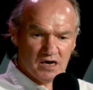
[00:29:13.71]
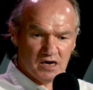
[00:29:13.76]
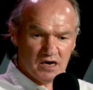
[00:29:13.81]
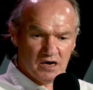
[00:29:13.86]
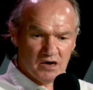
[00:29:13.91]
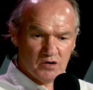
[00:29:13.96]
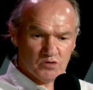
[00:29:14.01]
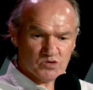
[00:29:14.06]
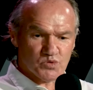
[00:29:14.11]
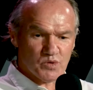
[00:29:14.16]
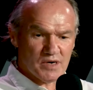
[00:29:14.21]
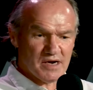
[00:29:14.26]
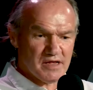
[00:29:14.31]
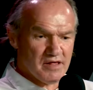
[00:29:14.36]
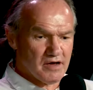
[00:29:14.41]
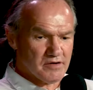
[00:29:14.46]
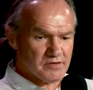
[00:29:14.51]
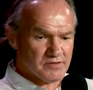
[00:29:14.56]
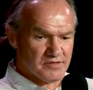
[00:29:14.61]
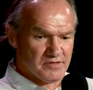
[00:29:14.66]
It was one of
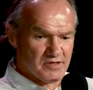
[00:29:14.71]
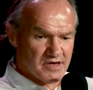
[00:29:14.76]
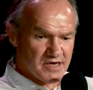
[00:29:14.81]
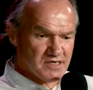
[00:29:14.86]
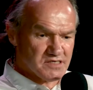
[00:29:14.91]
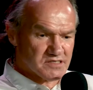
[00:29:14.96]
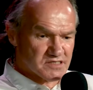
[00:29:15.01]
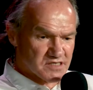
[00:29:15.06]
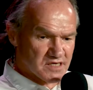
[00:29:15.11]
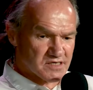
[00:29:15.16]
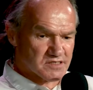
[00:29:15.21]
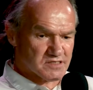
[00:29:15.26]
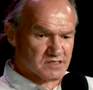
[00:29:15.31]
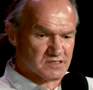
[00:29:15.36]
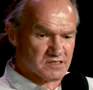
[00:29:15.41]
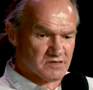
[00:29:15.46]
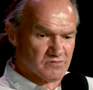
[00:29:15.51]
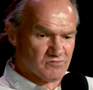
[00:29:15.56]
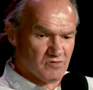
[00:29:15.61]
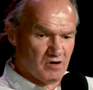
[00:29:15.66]
those, these things
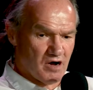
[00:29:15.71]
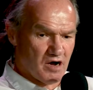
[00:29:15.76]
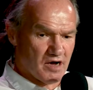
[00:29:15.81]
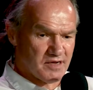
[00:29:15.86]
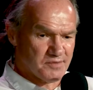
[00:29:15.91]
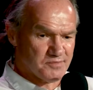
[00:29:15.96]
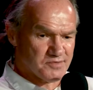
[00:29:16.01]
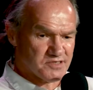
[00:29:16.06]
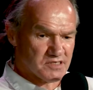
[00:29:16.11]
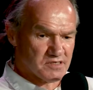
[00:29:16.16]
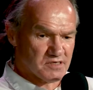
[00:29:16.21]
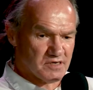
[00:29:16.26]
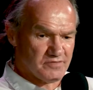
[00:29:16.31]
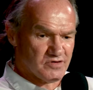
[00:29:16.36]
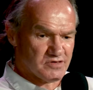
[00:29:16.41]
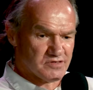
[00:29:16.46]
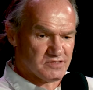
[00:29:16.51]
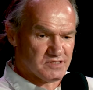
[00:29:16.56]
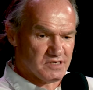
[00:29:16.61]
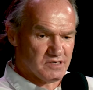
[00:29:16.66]
as a writer, particularly if
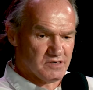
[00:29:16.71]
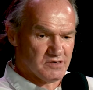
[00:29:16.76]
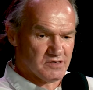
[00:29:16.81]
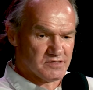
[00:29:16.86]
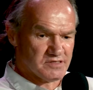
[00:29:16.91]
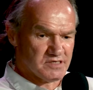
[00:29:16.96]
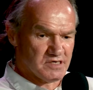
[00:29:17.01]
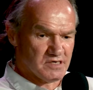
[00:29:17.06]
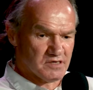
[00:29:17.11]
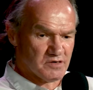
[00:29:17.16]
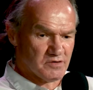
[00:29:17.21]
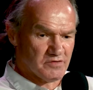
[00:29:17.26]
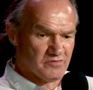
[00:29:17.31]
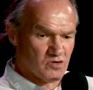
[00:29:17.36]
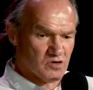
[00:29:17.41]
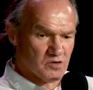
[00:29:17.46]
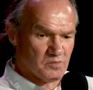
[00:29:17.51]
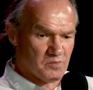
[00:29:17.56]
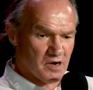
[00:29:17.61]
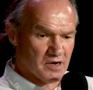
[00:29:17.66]
you're de dealing with
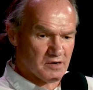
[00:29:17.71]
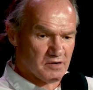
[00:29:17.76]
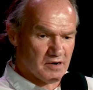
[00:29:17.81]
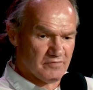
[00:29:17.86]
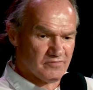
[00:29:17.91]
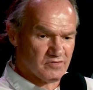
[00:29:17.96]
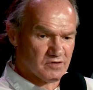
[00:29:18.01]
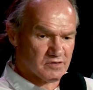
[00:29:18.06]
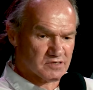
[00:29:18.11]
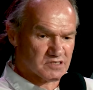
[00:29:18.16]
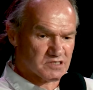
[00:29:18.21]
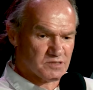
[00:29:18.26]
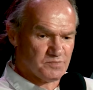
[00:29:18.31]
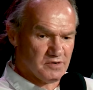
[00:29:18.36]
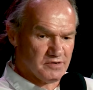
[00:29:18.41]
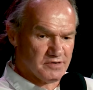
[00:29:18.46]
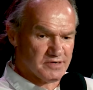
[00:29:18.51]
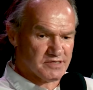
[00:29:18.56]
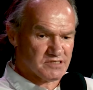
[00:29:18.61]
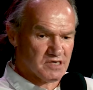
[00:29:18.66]
autobiographical
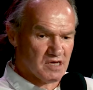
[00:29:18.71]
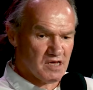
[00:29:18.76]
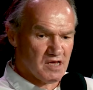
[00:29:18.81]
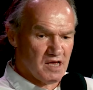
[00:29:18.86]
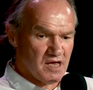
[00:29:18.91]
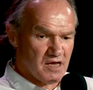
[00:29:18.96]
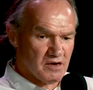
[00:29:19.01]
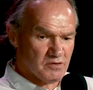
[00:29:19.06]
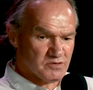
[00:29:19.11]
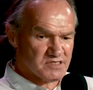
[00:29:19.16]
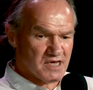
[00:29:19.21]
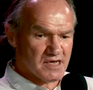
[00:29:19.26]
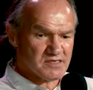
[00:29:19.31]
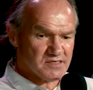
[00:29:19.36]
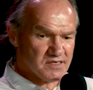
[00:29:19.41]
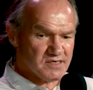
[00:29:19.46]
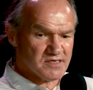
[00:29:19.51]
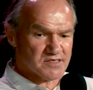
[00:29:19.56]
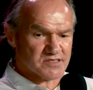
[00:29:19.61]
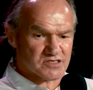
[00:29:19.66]
experience, it was
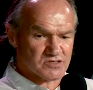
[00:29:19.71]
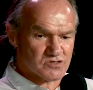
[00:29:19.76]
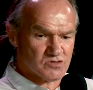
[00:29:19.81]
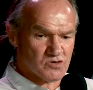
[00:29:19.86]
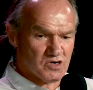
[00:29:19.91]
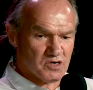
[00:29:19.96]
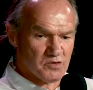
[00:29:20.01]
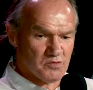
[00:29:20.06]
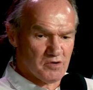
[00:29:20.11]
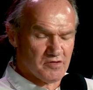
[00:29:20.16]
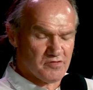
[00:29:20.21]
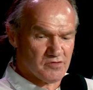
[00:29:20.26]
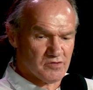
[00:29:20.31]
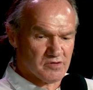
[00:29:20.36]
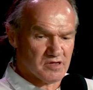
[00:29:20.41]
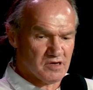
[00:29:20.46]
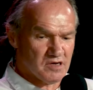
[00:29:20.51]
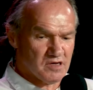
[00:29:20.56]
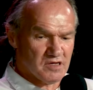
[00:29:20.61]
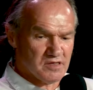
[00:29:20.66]
actually a story where I
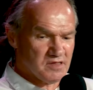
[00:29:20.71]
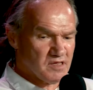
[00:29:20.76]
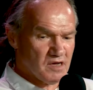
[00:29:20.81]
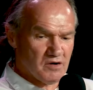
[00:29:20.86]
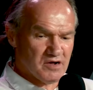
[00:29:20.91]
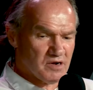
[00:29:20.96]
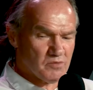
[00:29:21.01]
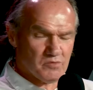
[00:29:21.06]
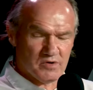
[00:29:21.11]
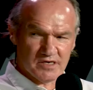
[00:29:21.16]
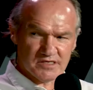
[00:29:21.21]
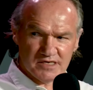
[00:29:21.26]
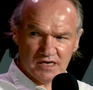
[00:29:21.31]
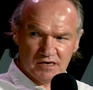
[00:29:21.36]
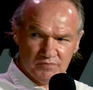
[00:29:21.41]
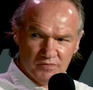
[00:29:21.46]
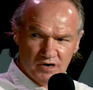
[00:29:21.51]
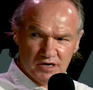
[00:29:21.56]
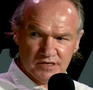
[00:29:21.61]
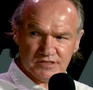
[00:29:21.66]
thought, no, I don't want to
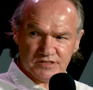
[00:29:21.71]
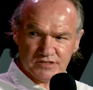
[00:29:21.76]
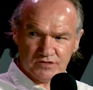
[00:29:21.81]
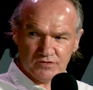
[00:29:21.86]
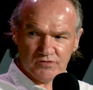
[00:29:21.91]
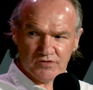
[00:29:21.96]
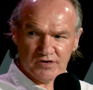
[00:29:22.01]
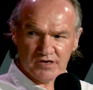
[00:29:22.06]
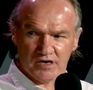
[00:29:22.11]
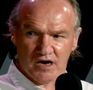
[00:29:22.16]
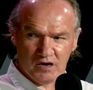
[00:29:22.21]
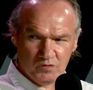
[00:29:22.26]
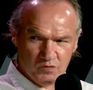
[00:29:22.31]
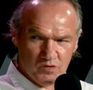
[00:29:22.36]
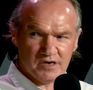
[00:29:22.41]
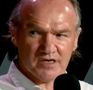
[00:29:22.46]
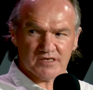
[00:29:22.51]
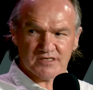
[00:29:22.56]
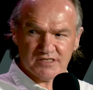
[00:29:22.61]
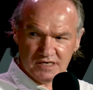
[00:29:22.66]
tell my story. I
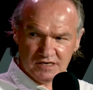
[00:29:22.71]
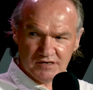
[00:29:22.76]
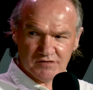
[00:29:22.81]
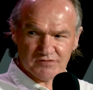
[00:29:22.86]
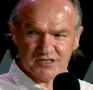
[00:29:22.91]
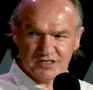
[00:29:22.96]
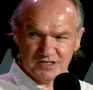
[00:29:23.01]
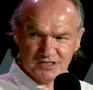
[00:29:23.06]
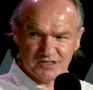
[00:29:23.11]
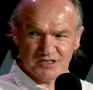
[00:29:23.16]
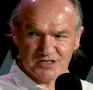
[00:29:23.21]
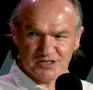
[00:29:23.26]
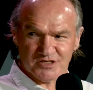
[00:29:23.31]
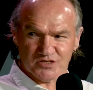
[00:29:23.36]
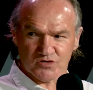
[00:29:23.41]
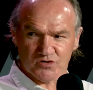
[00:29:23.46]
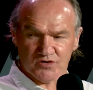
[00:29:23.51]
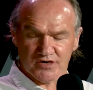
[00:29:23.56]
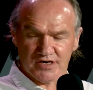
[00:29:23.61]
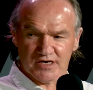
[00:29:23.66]
want to tell Sissy's
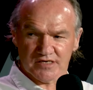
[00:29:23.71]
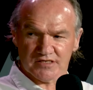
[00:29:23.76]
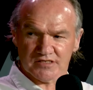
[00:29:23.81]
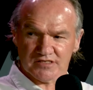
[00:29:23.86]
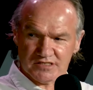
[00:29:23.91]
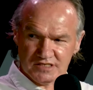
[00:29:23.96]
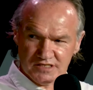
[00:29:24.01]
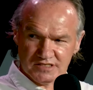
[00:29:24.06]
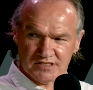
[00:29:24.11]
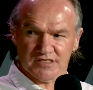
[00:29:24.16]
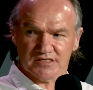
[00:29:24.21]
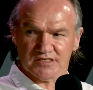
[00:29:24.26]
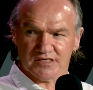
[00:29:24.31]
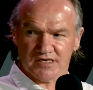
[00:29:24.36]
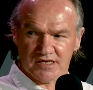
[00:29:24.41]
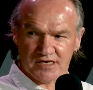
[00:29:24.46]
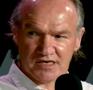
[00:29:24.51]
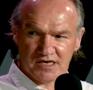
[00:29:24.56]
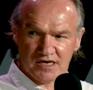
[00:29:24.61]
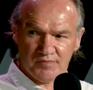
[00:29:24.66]
story, and Sissy's
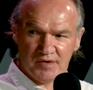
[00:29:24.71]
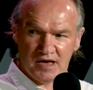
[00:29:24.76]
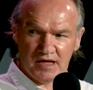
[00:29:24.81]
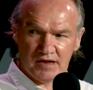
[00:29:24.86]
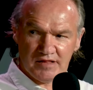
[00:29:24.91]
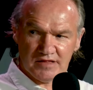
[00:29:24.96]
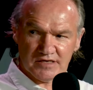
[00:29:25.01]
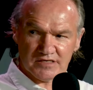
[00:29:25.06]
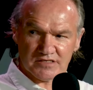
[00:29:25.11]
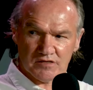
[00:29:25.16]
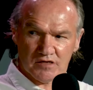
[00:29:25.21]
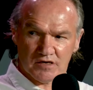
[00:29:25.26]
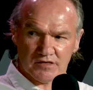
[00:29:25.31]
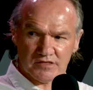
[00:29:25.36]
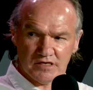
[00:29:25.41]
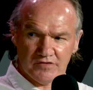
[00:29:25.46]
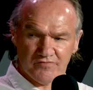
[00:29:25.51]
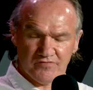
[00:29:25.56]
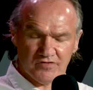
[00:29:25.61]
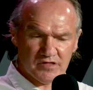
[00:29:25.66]
going to come out of this a
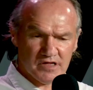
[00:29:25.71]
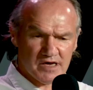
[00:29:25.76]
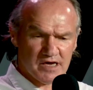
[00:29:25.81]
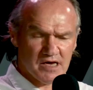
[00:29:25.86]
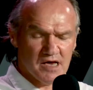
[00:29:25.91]
lot differently.